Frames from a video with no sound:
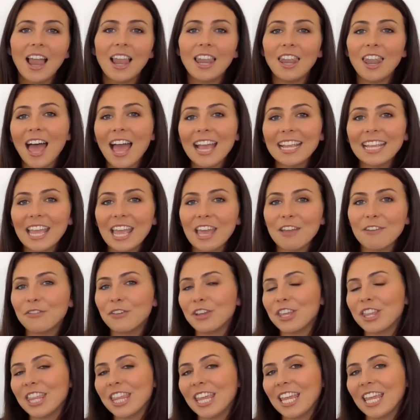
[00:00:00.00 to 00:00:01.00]
Like
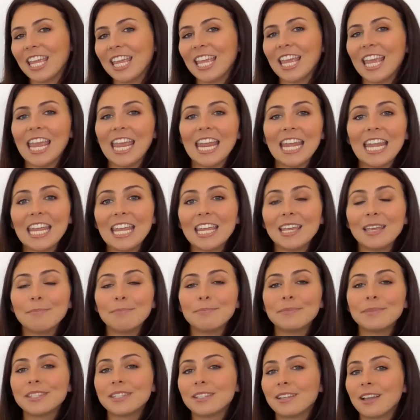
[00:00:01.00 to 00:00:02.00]
everything,
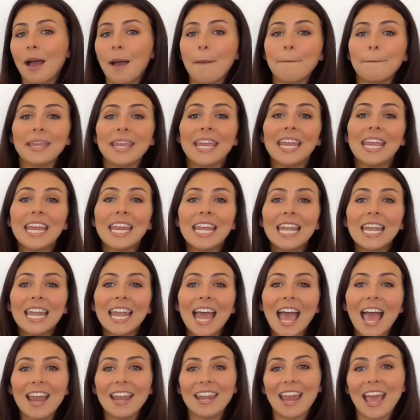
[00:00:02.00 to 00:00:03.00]
idioms come in
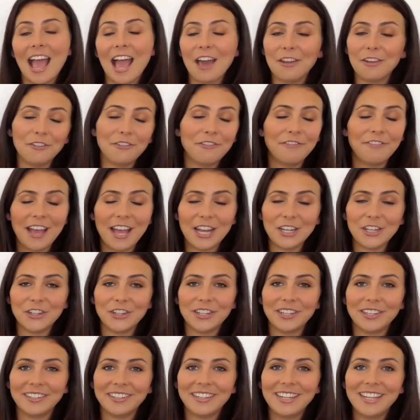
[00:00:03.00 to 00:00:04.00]
and out of
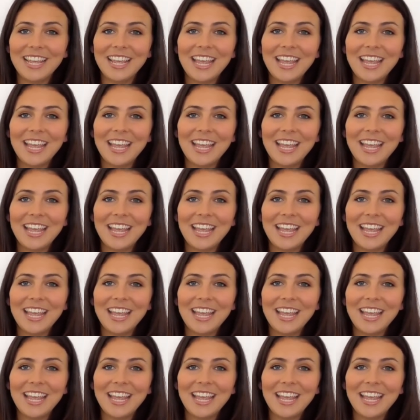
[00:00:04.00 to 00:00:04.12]
fashion.